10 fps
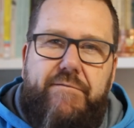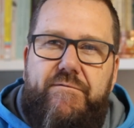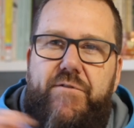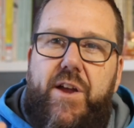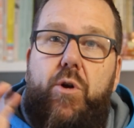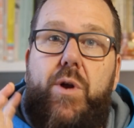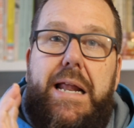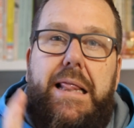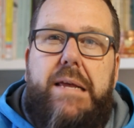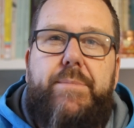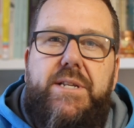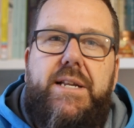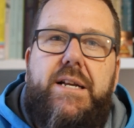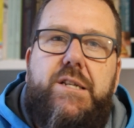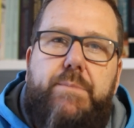very
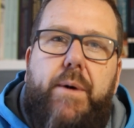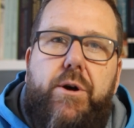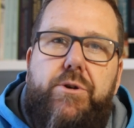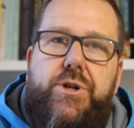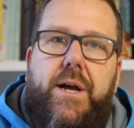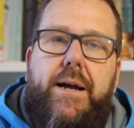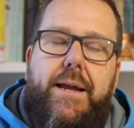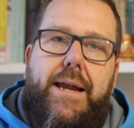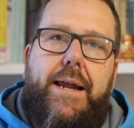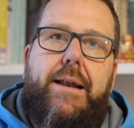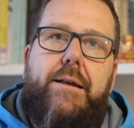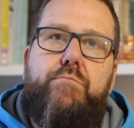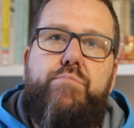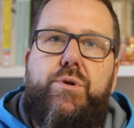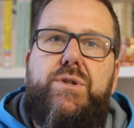limited exposure in
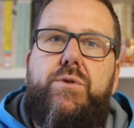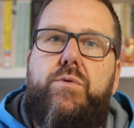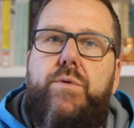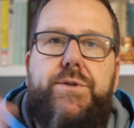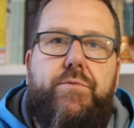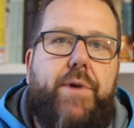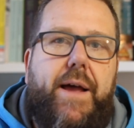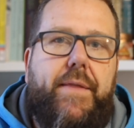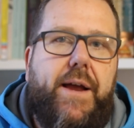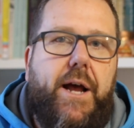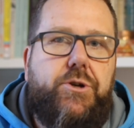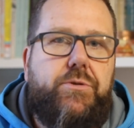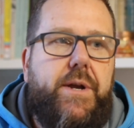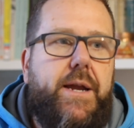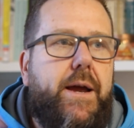bookstores around the
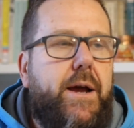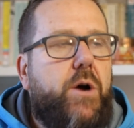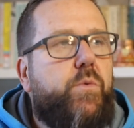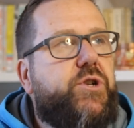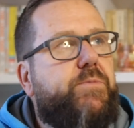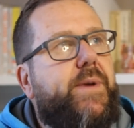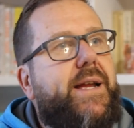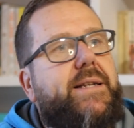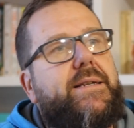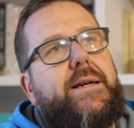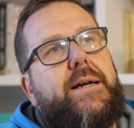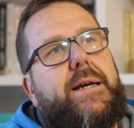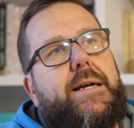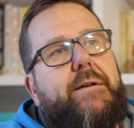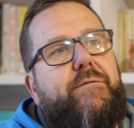country, which meant
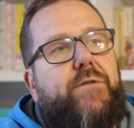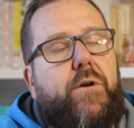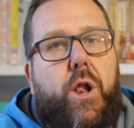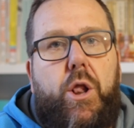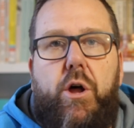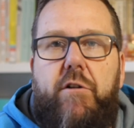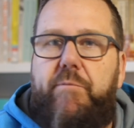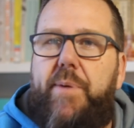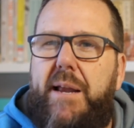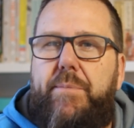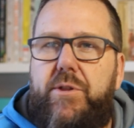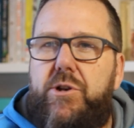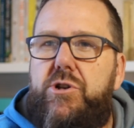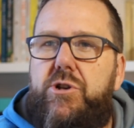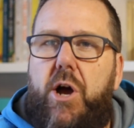for a lot of people
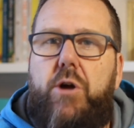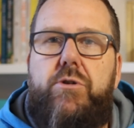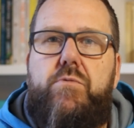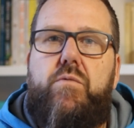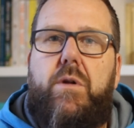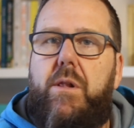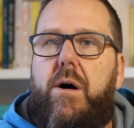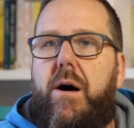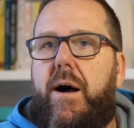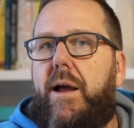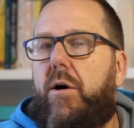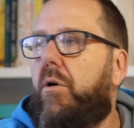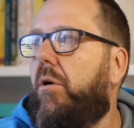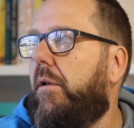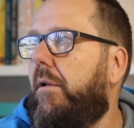that don't rely
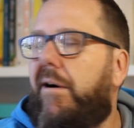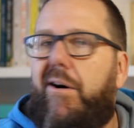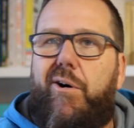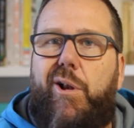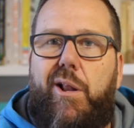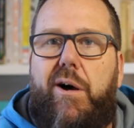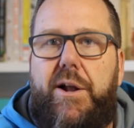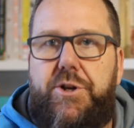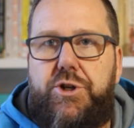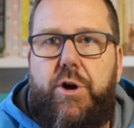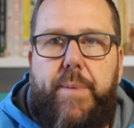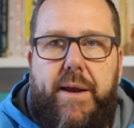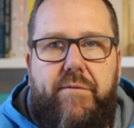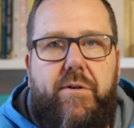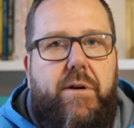on online
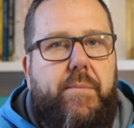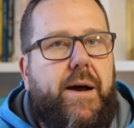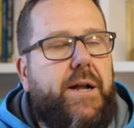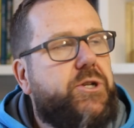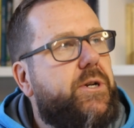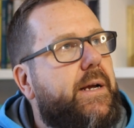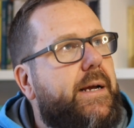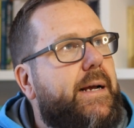shopping very much,